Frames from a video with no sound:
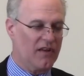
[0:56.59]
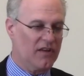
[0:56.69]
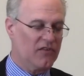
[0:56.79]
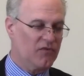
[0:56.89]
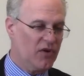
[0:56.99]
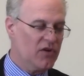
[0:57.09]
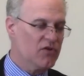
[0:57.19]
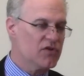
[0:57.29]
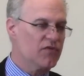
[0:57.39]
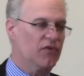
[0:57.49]
it's very
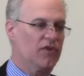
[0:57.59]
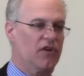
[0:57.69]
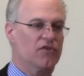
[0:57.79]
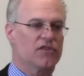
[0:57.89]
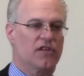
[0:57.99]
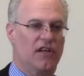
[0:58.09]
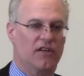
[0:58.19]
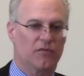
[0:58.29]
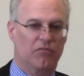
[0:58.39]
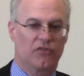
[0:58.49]
useful to understand
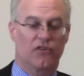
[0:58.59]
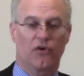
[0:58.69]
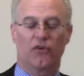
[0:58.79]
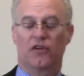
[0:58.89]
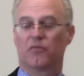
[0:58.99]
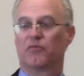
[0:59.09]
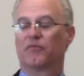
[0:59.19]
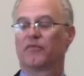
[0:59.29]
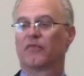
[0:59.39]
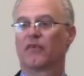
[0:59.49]
that plutonium
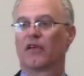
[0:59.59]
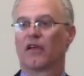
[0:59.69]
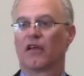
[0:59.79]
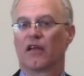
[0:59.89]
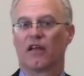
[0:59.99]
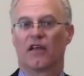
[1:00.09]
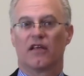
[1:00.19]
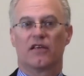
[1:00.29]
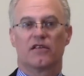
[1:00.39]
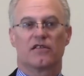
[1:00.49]

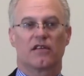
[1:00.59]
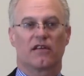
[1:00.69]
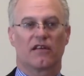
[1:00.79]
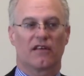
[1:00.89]
is